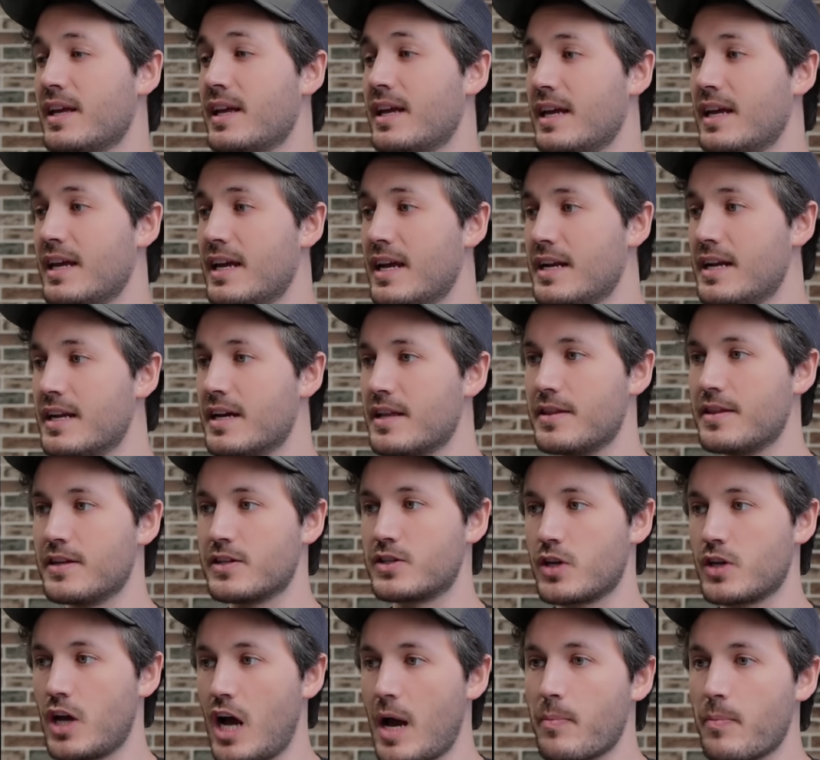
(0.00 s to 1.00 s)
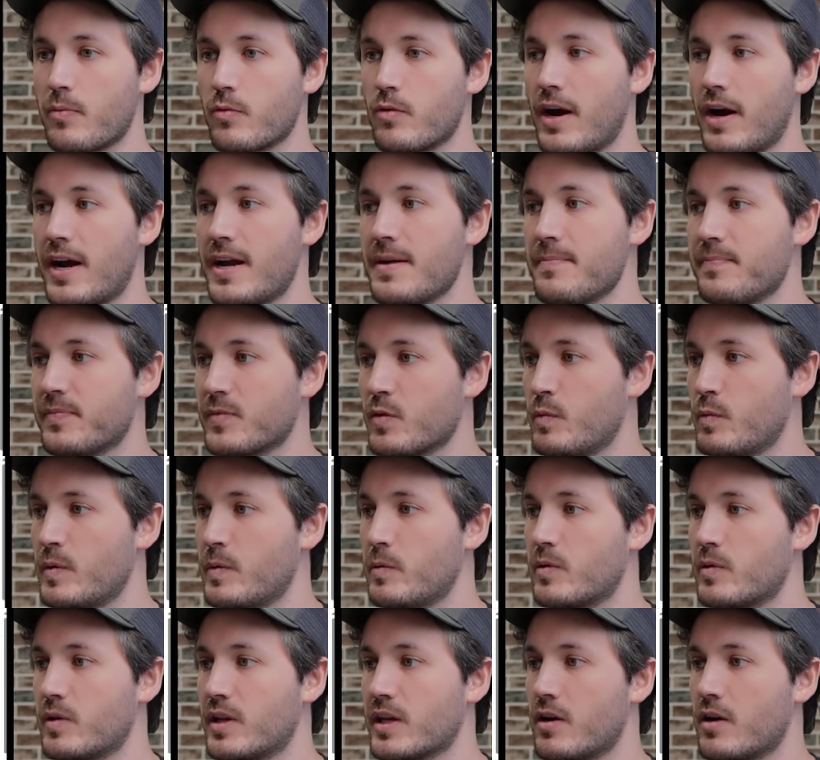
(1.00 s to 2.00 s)
In the top right, we
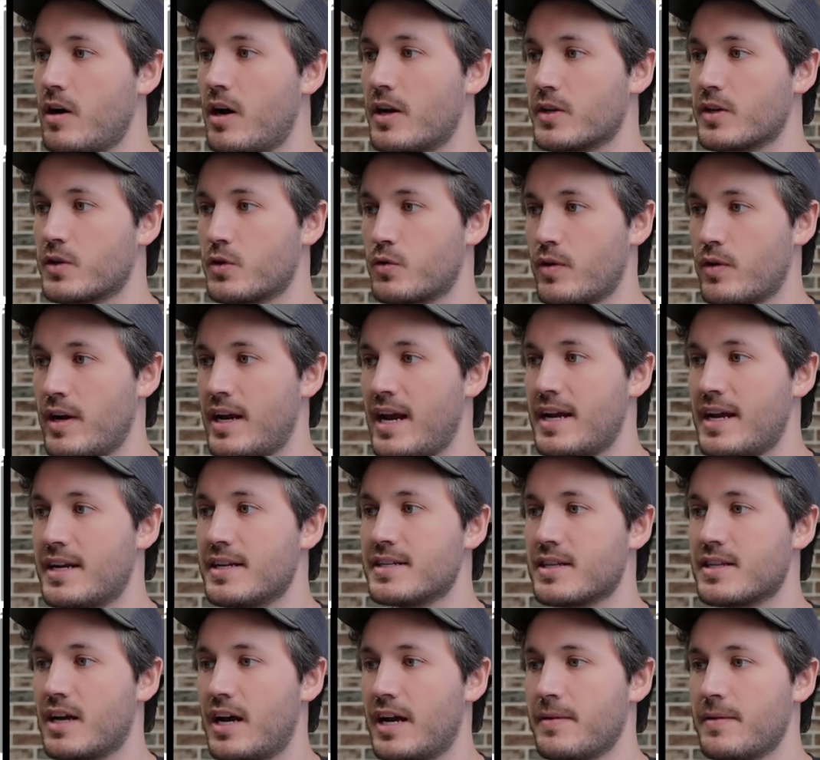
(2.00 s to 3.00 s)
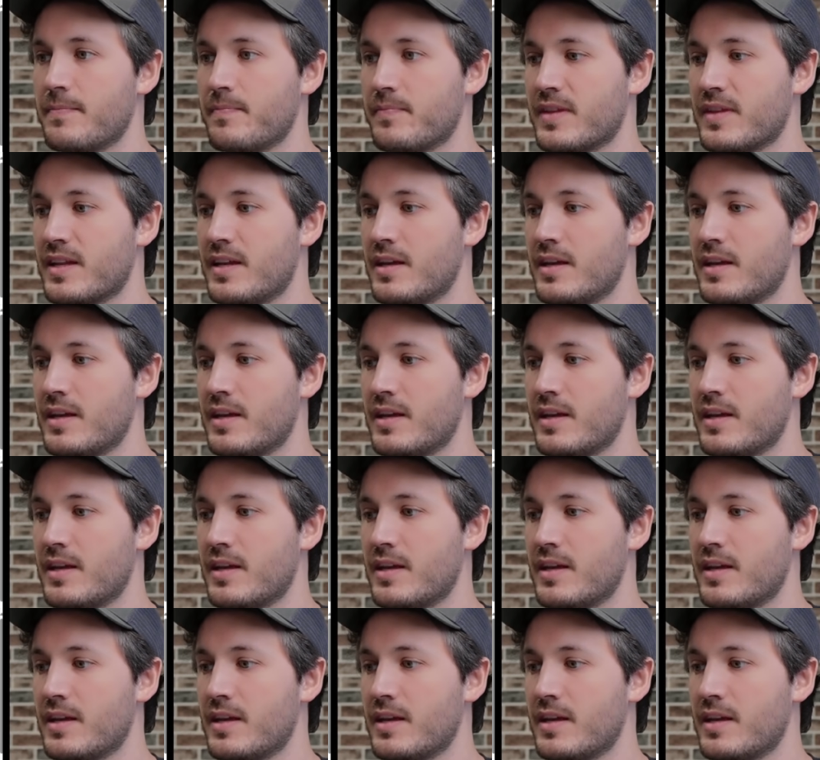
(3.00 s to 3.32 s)
will click on Create a Design.